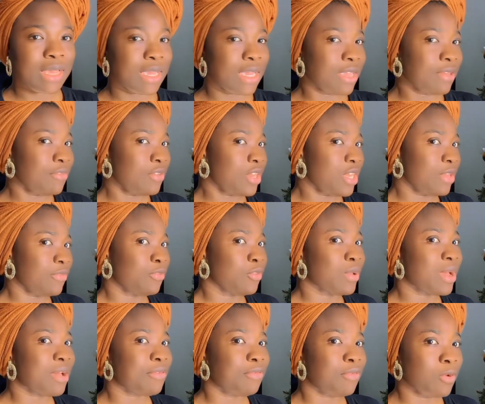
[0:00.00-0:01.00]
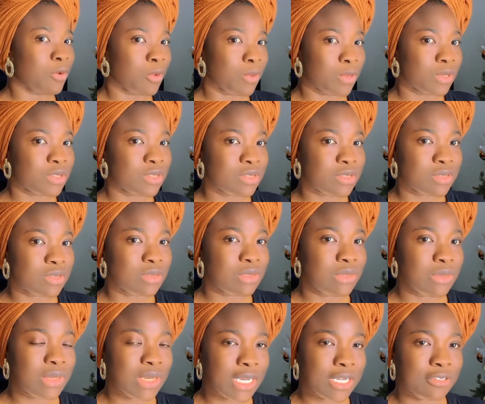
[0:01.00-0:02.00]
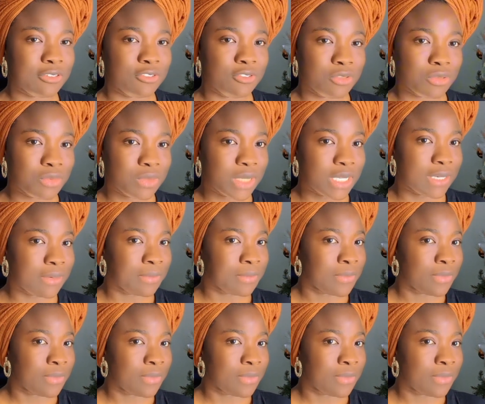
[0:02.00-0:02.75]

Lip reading: Even if you have locks, you can do it.